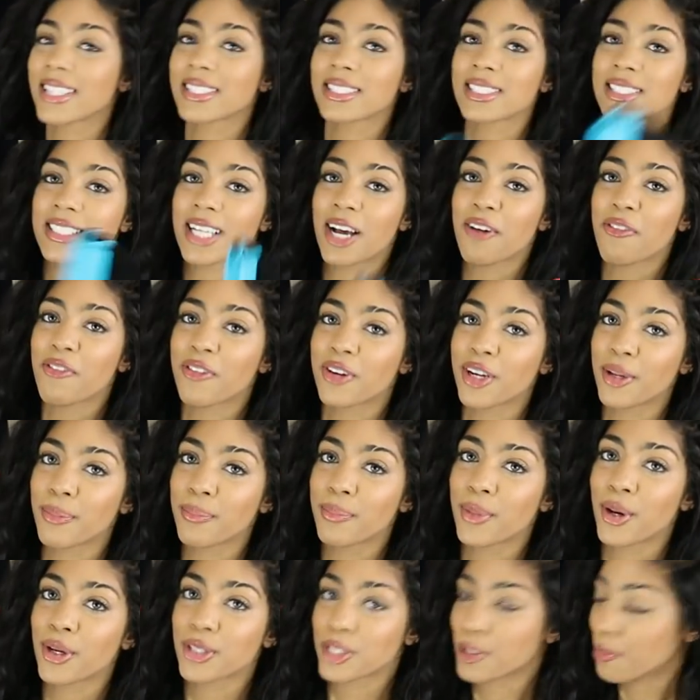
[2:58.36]
It's a definite
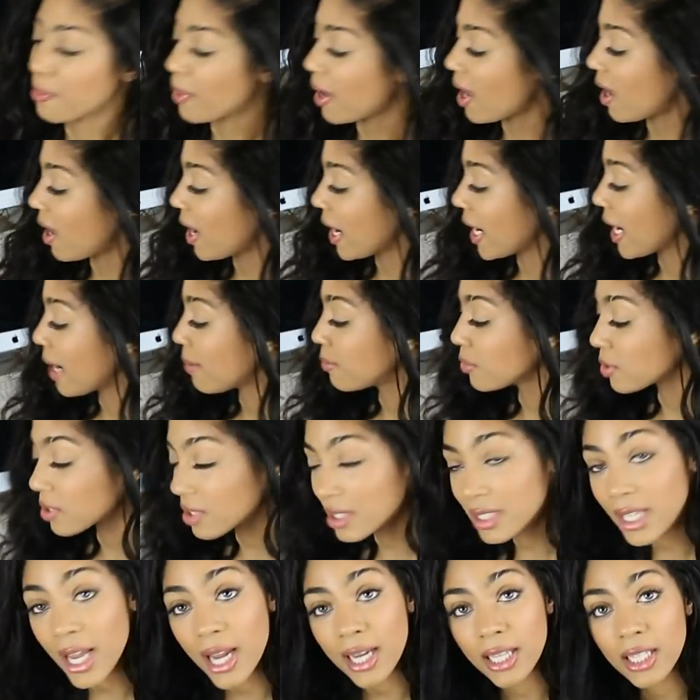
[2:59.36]
must buy. I'm
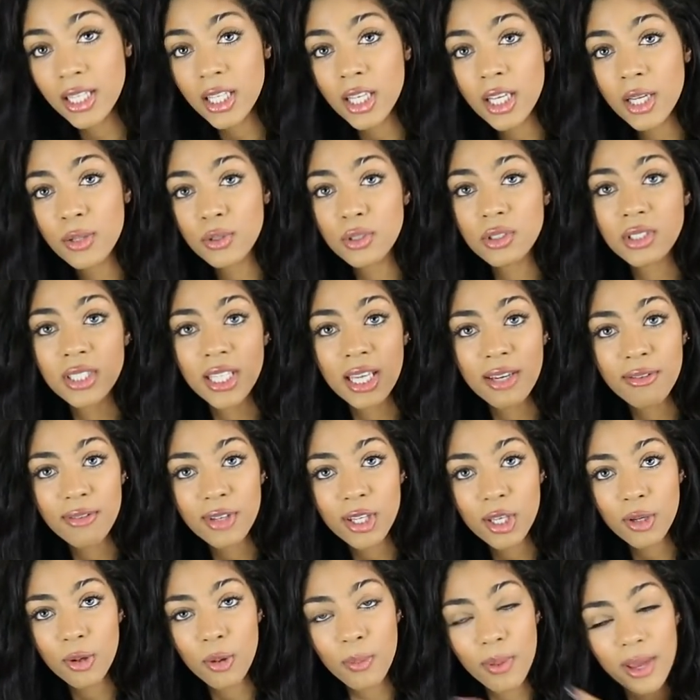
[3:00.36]
just telling you, just
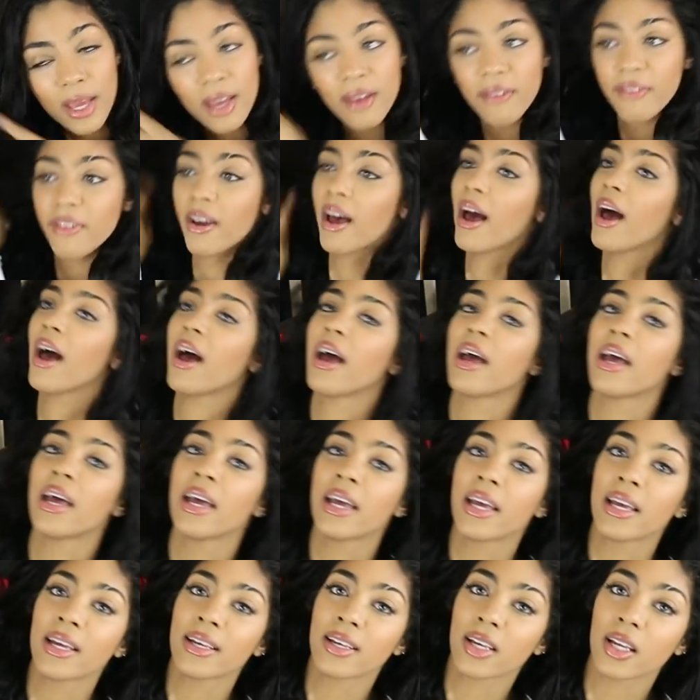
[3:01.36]
giving you a bit of a,
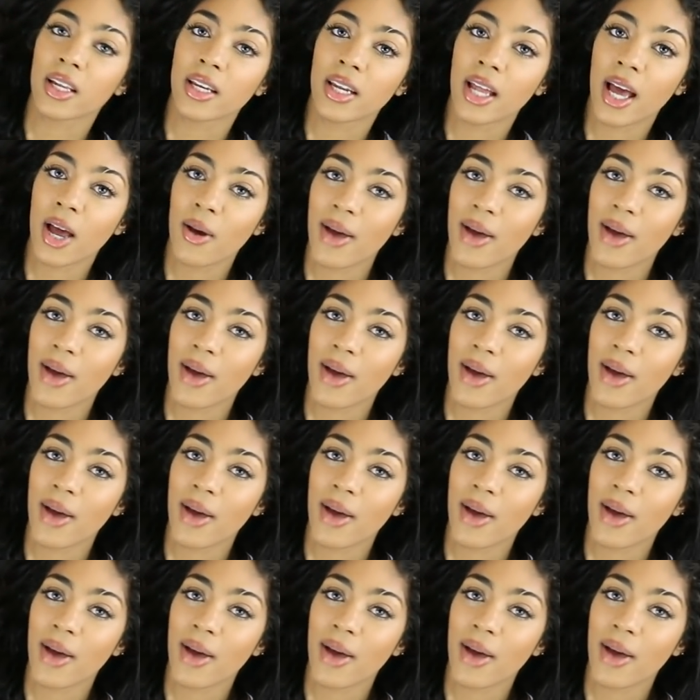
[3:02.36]
you know,